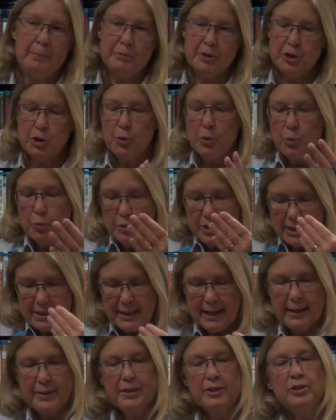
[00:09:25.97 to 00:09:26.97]
So this
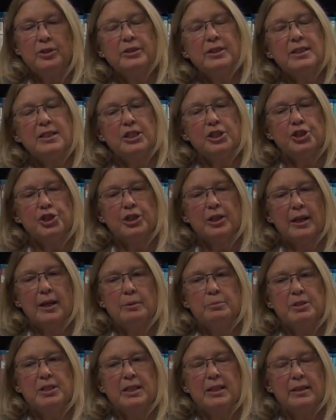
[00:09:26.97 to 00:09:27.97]
ethical decision
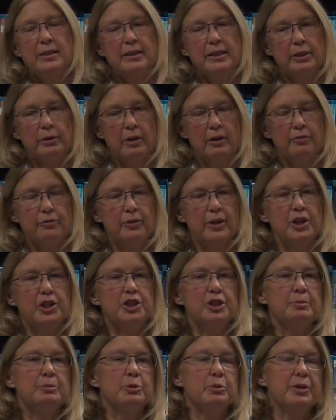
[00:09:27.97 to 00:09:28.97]
comes in. There are
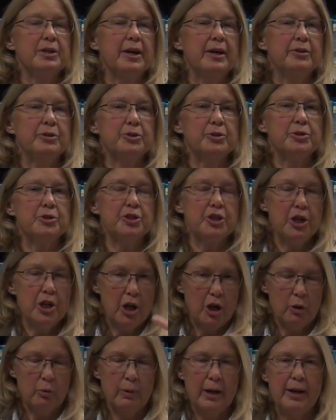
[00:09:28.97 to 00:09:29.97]
friendships with others
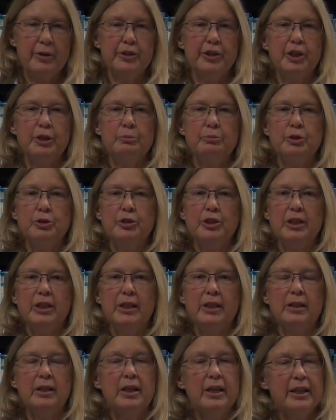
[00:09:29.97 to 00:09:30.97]
around the
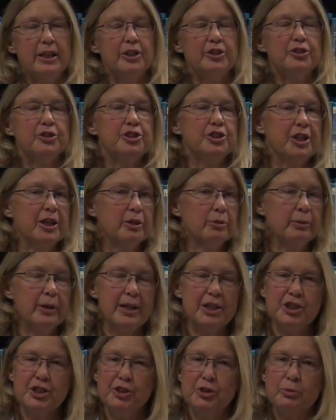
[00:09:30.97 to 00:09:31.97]
community,
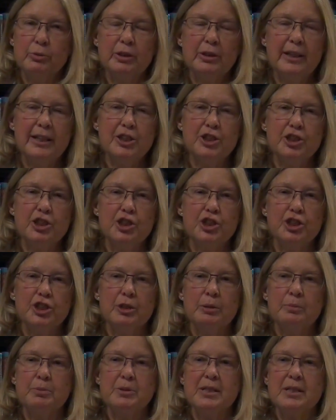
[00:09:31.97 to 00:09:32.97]
intergenerational
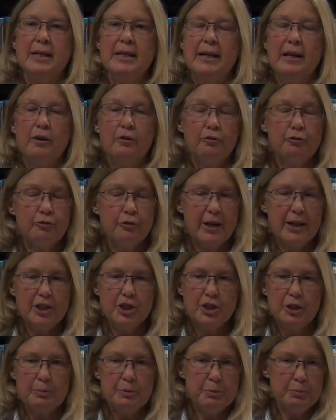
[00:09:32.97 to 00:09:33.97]
relationships,
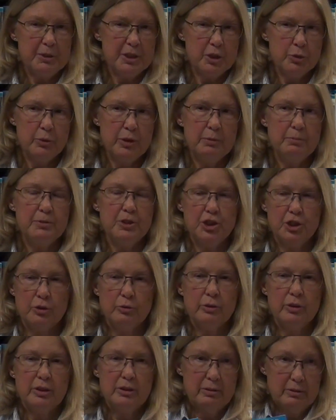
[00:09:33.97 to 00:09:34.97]
friendships between
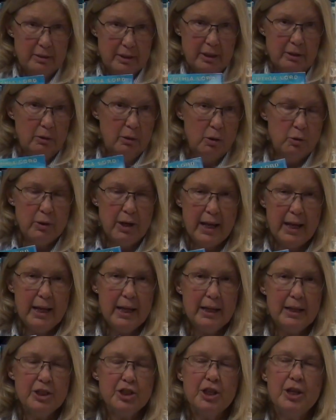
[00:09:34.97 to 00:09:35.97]
children their own
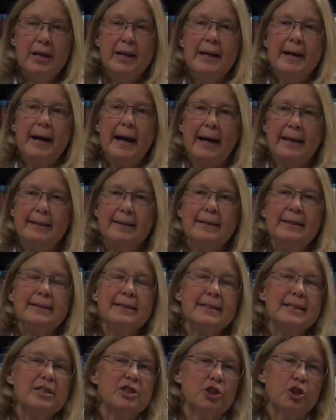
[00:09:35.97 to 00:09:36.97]
age. I think
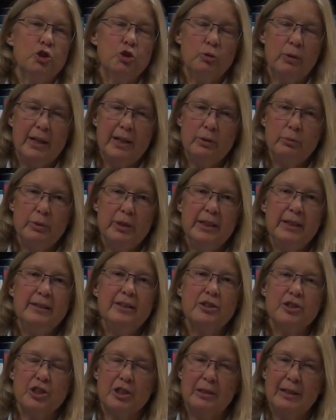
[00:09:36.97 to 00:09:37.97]
this is a great read.
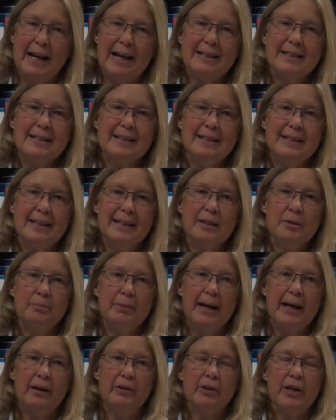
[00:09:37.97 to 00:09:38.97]
There's a lot to think
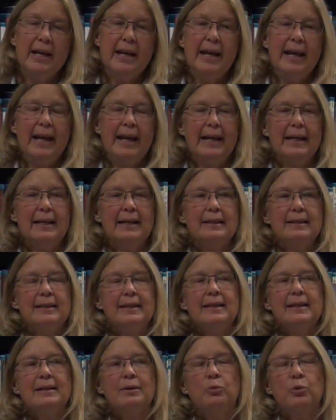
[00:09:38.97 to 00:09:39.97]
about. And I
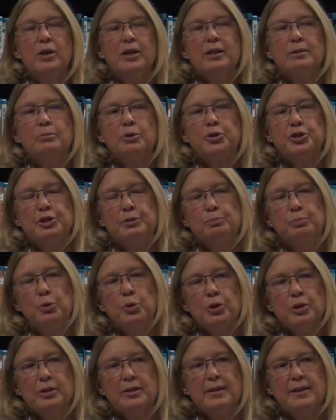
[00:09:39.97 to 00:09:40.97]
think one of the most
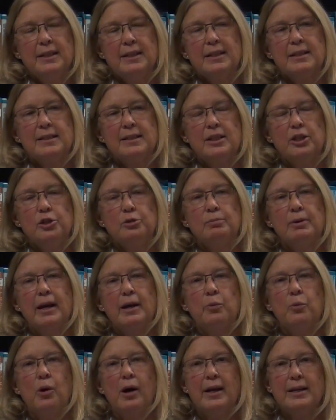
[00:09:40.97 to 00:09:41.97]
important things that you
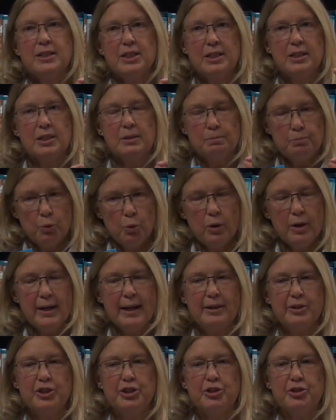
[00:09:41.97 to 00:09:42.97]
might want to point
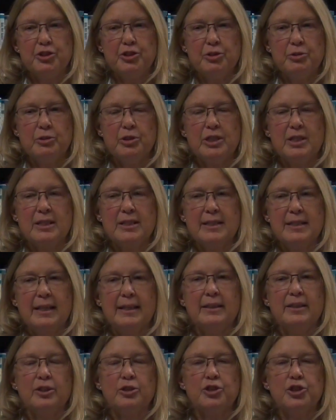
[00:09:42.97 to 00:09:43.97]
out to your students is
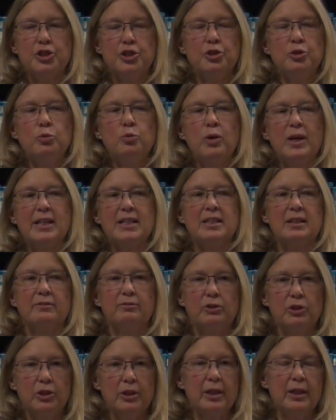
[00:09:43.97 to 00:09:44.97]
that there's two ways
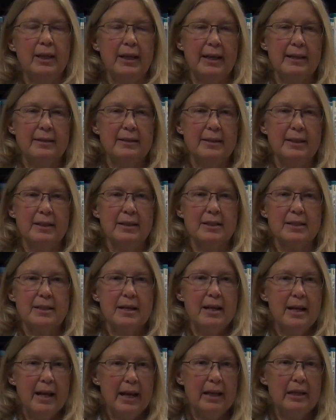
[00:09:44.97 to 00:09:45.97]
of looking at things,
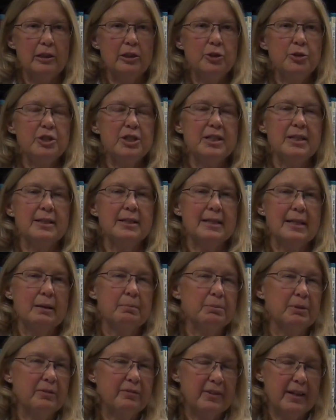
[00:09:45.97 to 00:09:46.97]
and Lucy
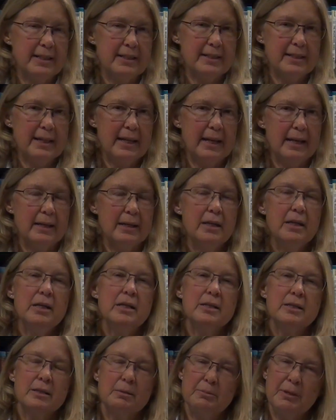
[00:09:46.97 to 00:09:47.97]
exemplifies that.
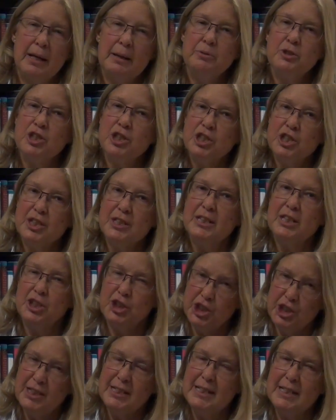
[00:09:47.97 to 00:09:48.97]
Sometimes she
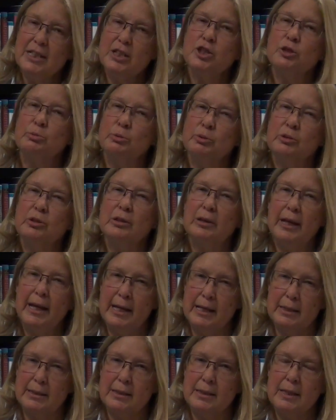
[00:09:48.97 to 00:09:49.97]
sees through the
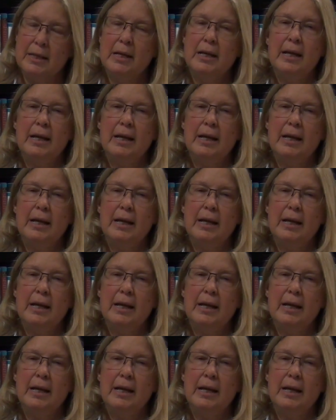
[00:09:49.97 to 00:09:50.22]
lens,